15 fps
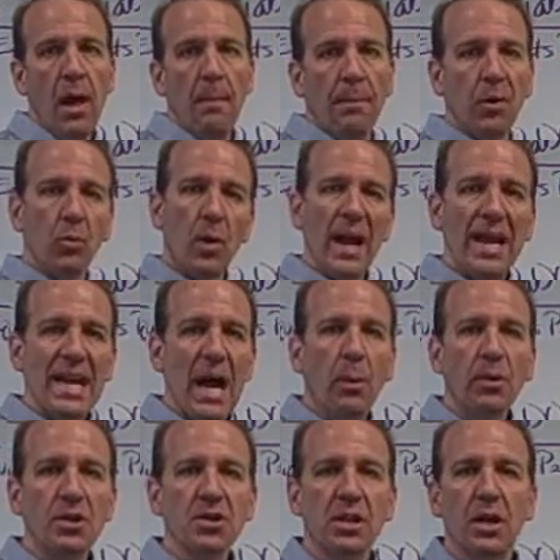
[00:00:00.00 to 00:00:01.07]
But right now
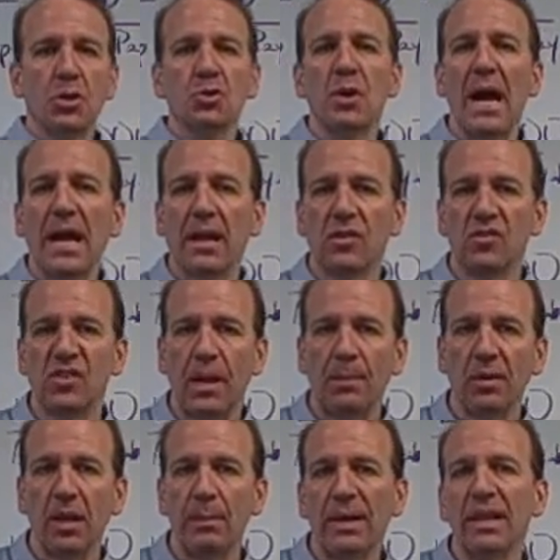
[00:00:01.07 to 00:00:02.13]
we're just going to track it
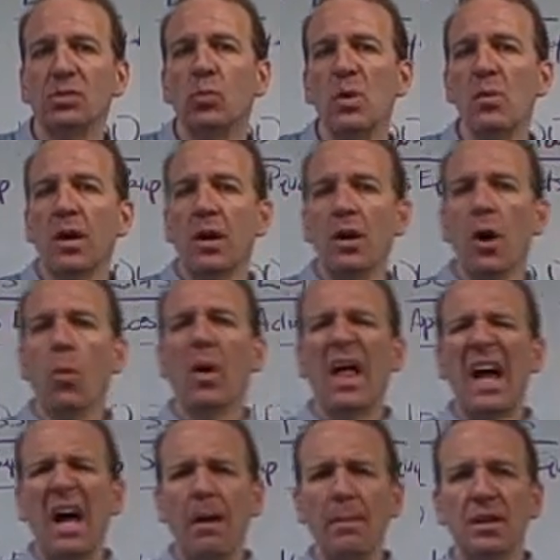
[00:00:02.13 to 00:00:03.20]
separately because we want to know, well,
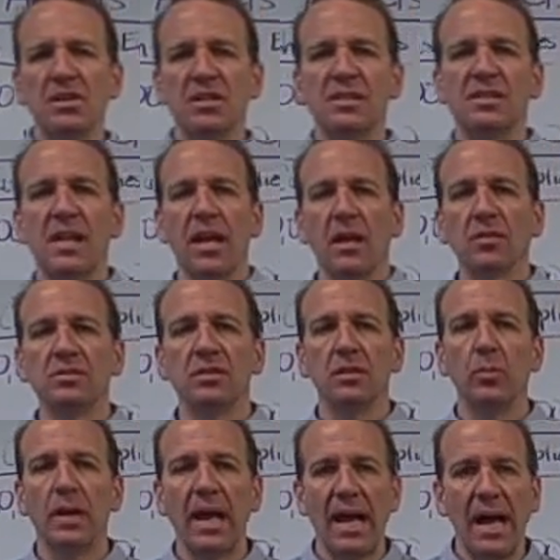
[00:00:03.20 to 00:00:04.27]
how much sales did
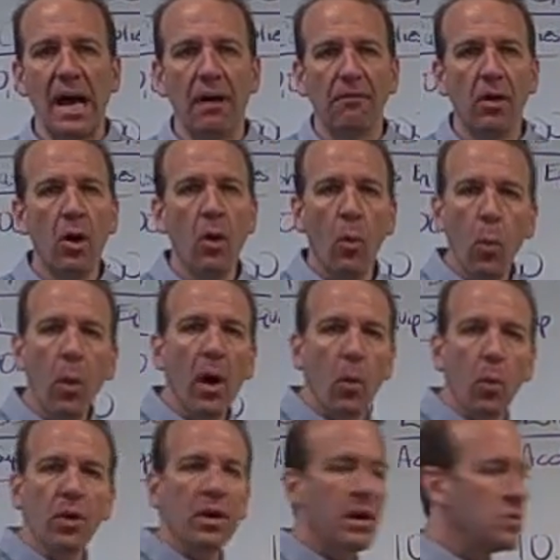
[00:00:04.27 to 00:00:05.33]
we have? What
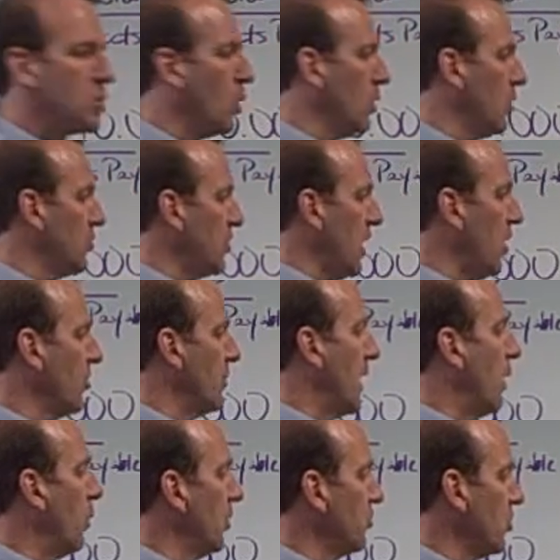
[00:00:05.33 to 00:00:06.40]
were our total sales amount?
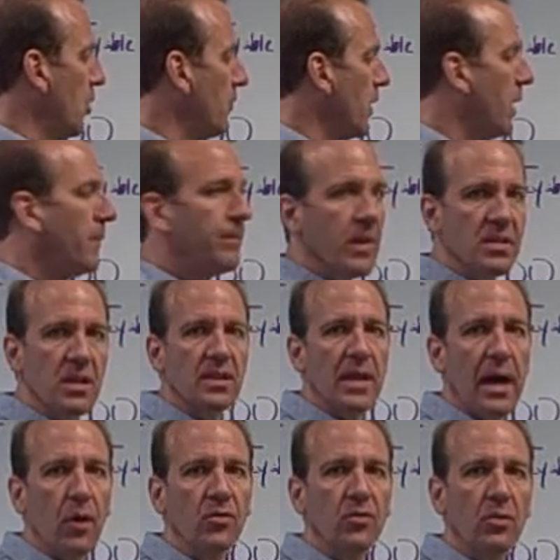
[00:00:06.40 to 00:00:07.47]
Well, so far it's
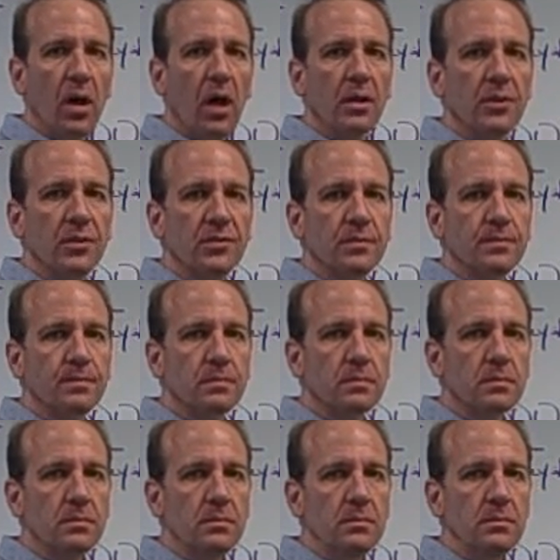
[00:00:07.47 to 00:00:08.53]
$1,000.
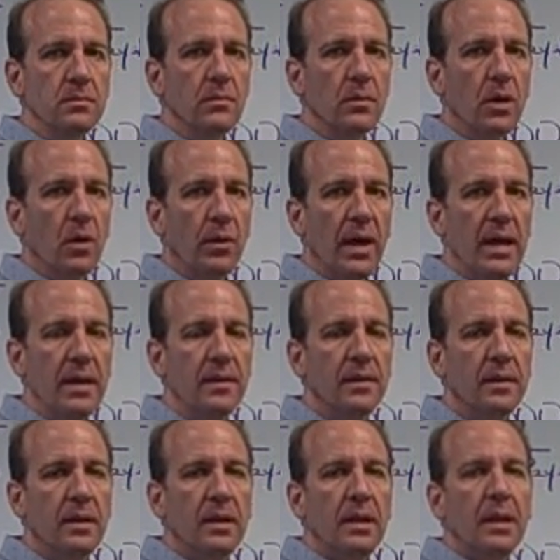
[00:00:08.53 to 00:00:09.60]
Okay?
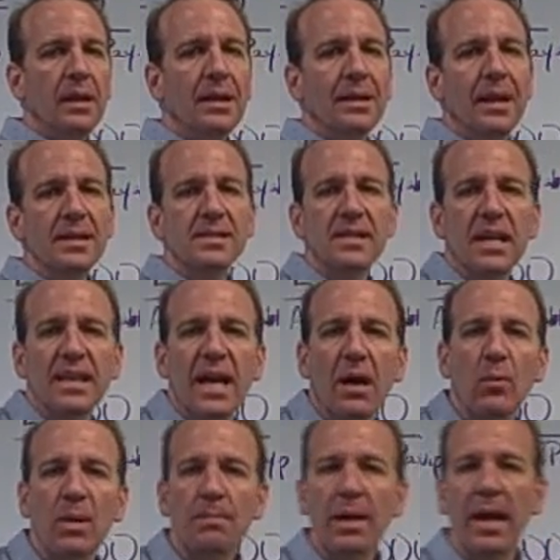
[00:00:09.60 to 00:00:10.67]
Let's say that
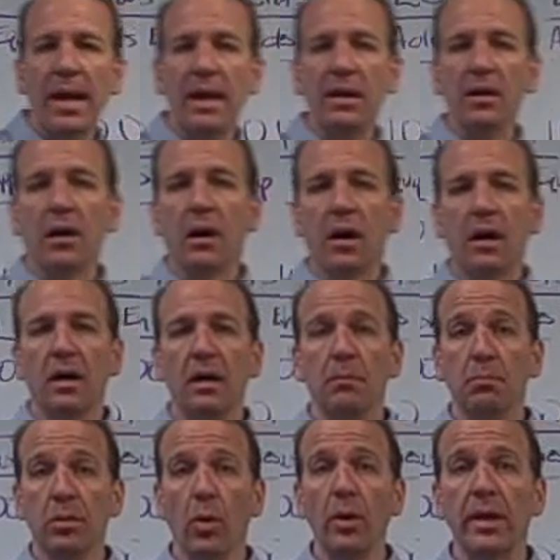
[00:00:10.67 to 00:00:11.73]
we paid our
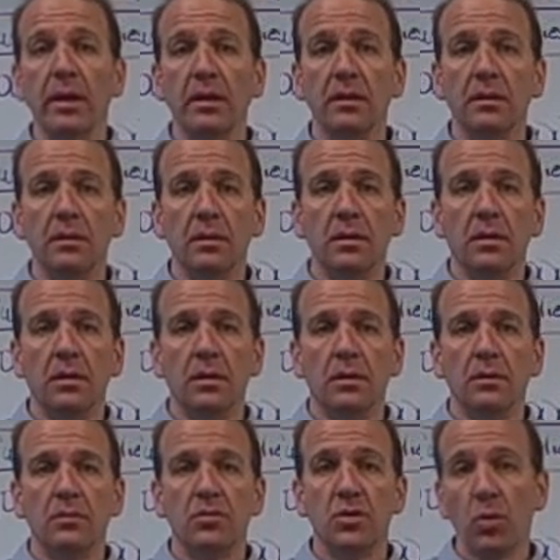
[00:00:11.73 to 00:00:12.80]
employee
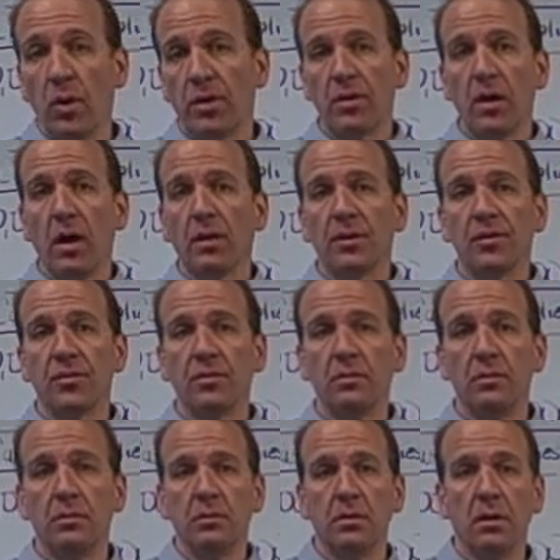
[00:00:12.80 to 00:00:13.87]
$200.
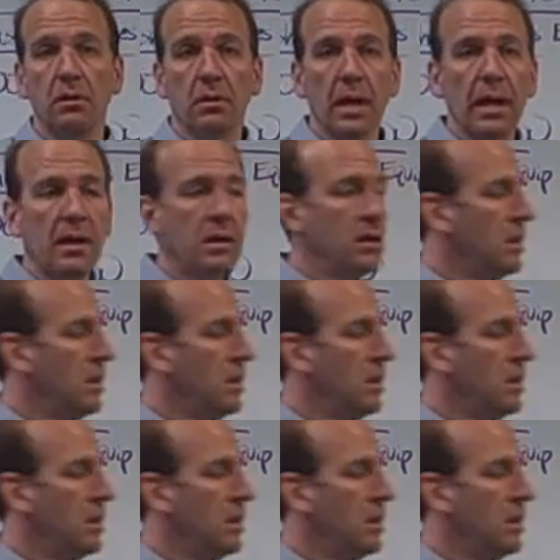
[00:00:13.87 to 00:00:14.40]
Okay?